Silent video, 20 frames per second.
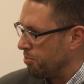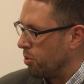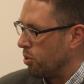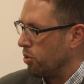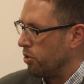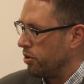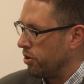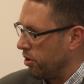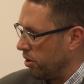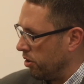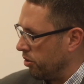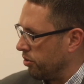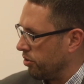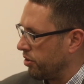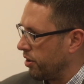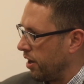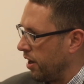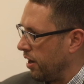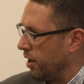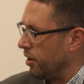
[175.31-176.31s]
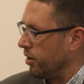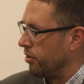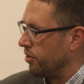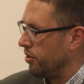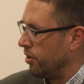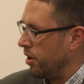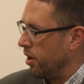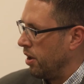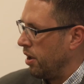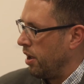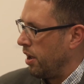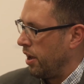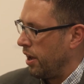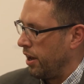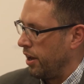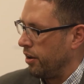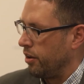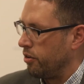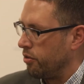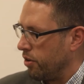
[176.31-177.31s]
born to those cows
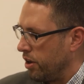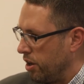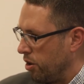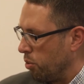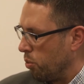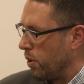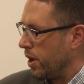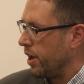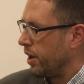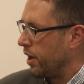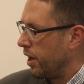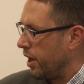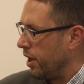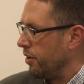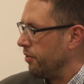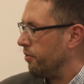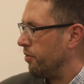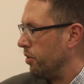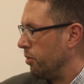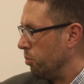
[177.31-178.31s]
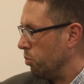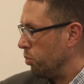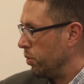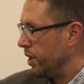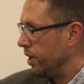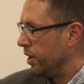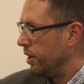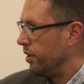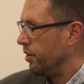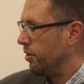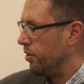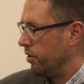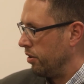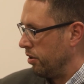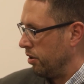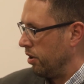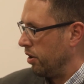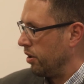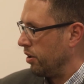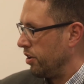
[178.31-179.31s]
had greater weight gain from weaning
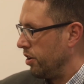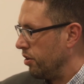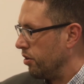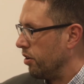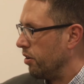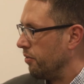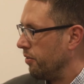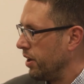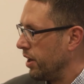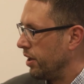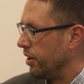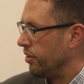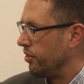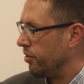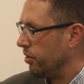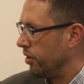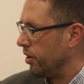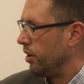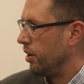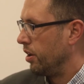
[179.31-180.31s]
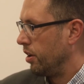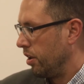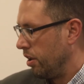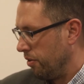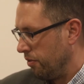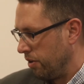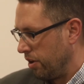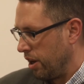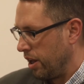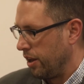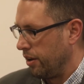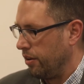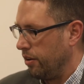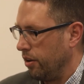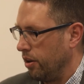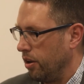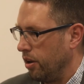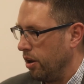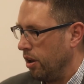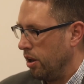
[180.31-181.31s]
to a year of age, and even
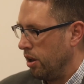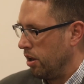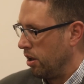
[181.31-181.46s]
after